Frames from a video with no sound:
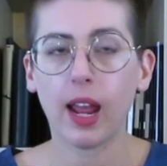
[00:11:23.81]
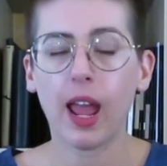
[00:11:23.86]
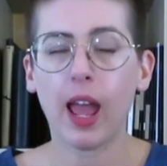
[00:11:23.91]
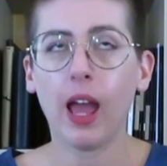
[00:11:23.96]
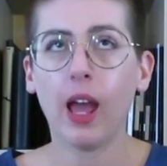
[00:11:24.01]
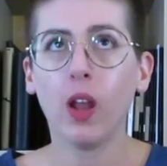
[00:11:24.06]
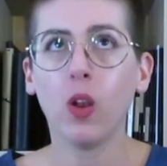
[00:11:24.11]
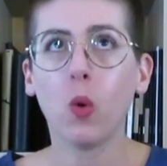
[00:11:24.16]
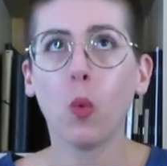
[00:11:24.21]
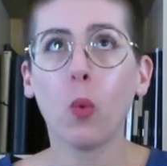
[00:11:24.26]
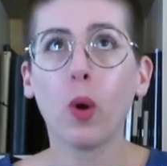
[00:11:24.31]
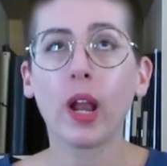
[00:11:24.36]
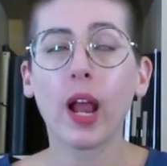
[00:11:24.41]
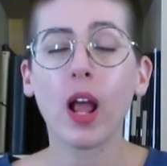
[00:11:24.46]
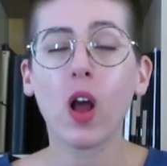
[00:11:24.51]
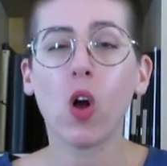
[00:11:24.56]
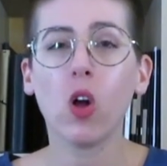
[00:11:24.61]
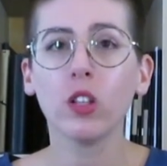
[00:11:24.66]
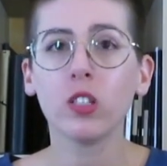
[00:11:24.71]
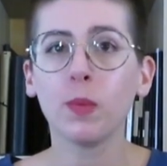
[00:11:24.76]
And what
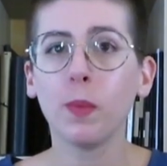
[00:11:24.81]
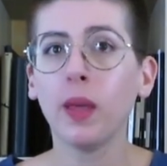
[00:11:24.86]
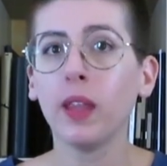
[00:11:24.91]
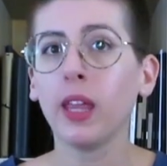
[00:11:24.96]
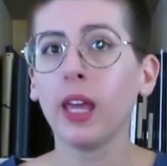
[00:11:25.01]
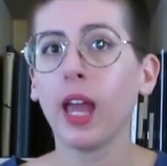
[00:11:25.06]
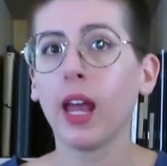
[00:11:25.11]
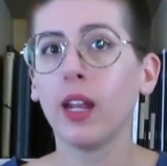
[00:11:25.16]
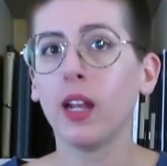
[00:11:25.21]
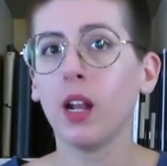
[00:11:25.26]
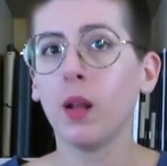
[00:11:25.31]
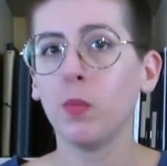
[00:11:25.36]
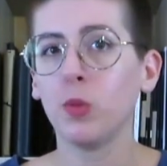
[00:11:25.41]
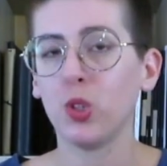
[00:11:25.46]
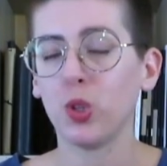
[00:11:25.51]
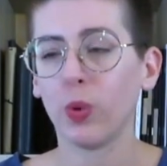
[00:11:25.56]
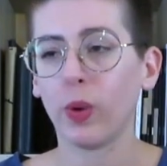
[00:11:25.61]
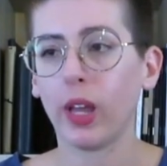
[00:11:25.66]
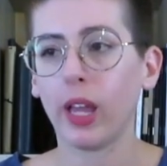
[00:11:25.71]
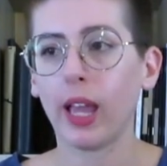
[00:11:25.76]
I ultimately ended up
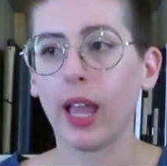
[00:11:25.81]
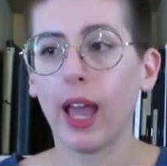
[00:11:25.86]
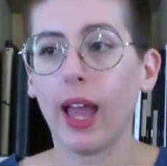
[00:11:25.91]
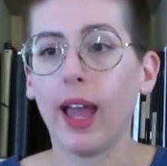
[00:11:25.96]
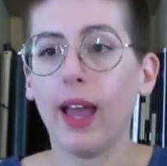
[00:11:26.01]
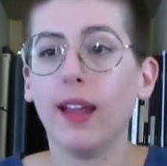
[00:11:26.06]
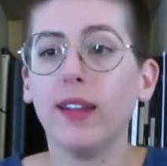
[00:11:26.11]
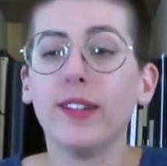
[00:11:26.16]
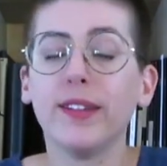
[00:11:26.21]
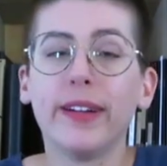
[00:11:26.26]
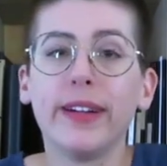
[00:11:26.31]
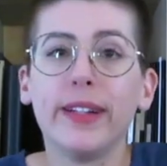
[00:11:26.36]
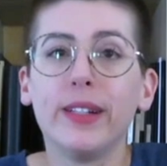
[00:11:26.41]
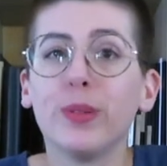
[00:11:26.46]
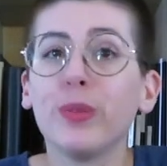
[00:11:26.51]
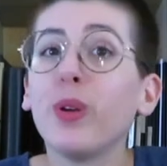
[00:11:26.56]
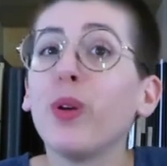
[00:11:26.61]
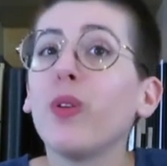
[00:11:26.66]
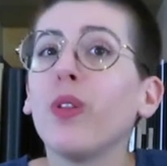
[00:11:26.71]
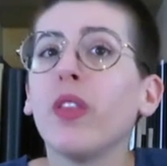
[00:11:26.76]
doing, and I
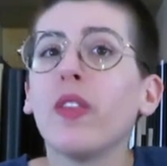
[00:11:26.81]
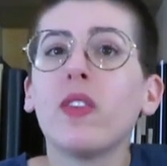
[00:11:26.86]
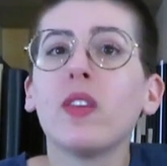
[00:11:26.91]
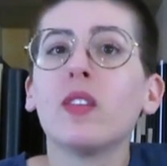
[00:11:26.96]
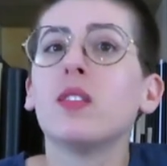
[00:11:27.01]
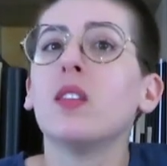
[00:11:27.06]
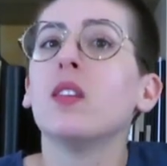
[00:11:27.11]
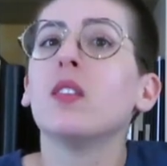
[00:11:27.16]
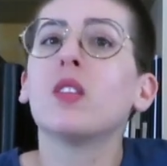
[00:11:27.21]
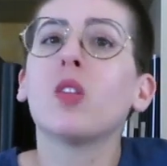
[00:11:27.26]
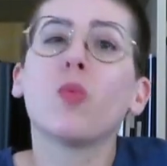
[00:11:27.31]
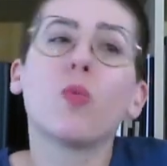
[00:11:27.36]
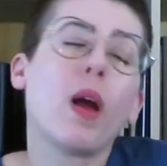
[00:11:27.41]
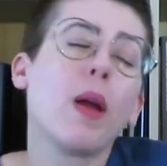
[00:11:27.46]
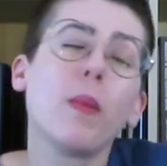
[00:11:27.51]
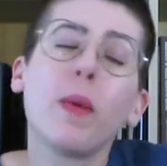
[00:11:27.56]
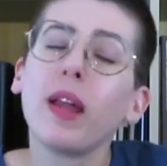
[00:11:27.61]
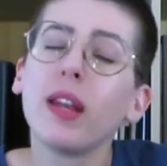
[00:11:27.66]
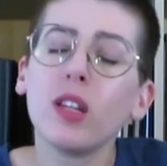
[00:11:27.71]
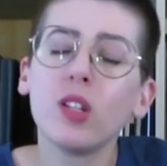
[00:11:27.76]
don't know that this is the
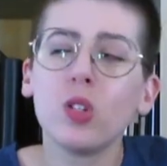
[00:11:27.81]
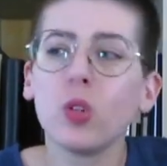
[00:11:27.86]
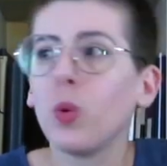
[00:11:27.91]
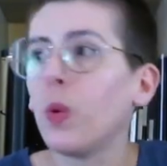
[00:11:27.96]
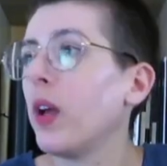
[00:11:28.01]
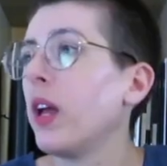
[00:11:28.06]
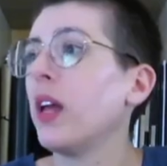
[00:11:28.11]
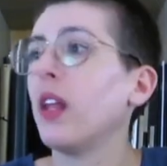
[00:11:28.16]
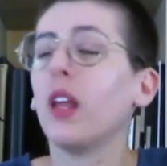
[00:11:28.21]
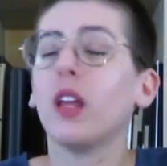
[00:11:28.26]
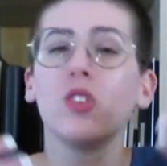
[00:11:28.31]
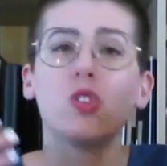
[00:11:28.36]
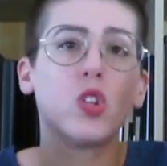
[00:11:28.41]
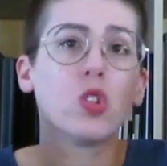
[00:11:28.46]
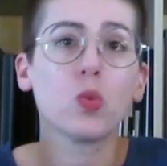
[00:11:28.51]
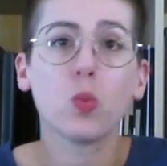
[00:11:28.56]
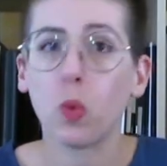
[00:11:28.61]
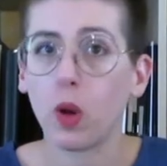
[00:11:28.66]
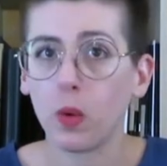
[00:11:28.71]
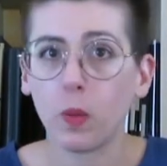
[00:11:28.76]
right way to do it, it's
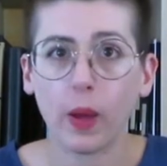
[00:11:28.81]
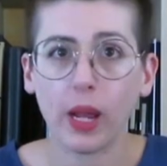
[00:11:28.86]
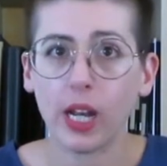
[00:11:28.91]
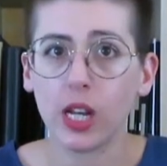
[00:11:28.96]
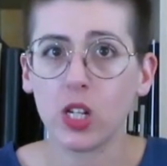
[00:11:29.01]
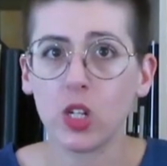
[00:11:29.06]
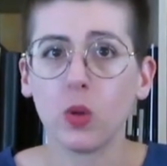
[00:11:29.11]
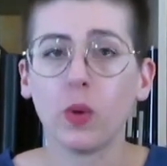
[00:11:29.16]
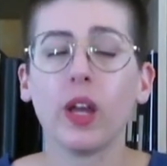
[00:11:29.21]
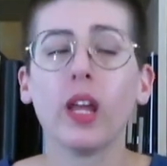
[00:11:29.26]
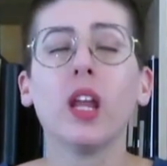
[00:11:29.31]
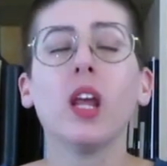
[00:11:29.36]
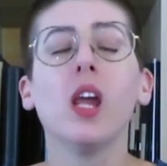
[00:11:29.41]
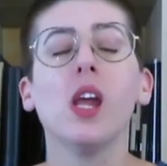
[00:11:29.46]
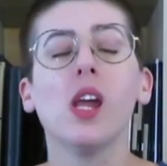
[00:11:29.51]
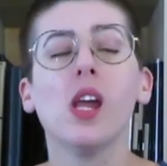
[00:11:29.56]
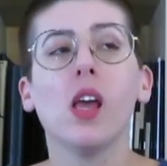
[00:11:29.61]
just one way to do it.